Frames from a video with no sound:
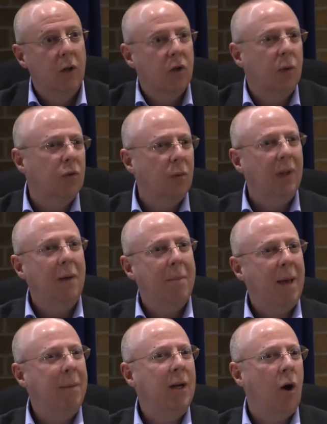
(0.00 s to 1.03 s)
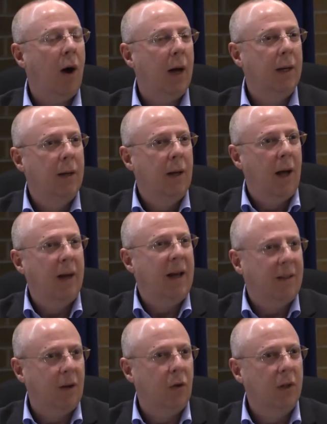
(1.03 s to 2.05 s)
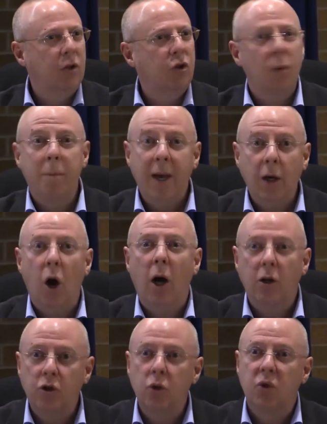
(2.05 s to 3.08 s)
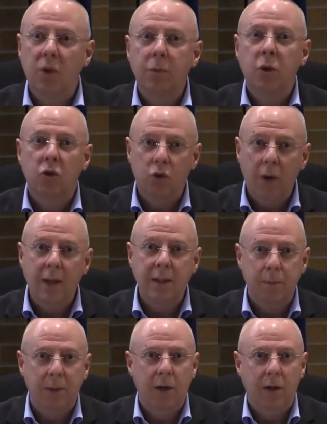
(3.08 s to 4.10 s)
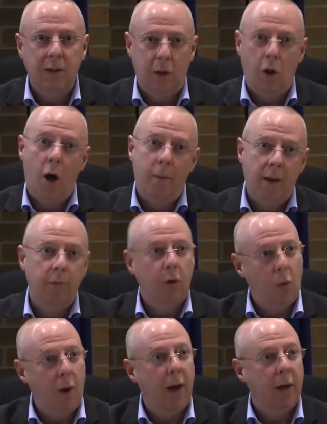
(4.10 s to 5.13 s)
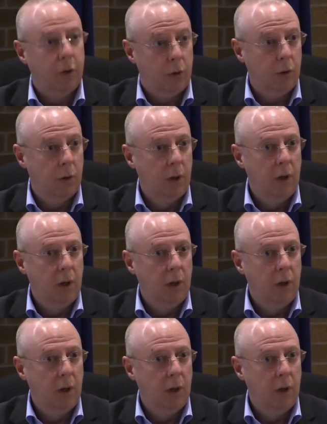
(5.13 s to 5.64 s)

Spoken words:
So it's really maybe not an ethical issue. It may cause you some distress because the law may require